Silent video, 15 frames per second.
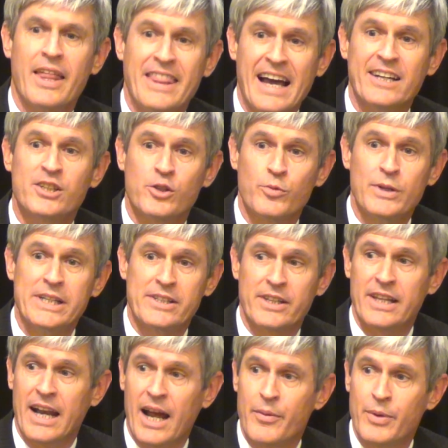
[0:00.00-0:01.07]
That's the
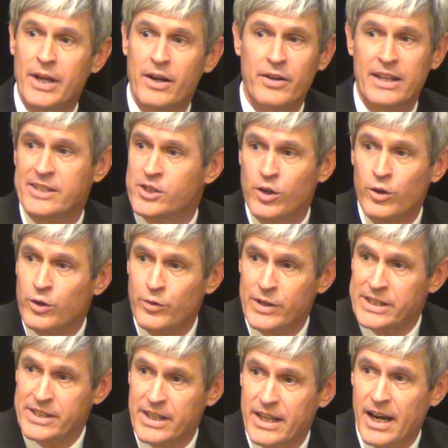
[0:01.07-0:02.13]
reason that I'm here. That's the only
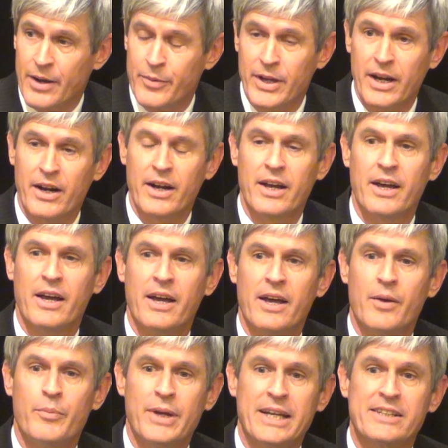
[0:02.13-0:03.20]
reason that I'm here,
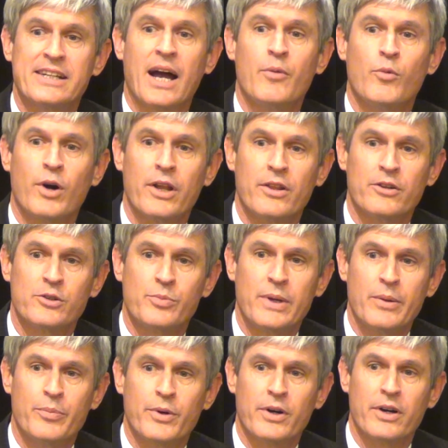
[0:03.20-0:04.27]
because I'm one of those
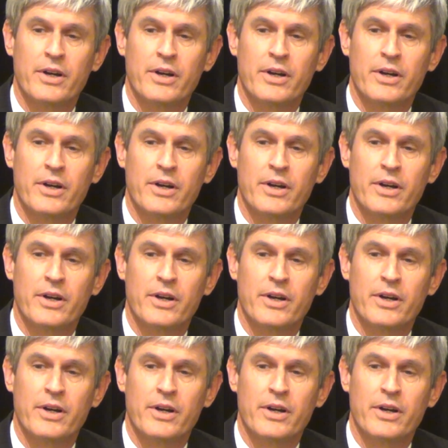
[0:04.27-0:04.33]
people.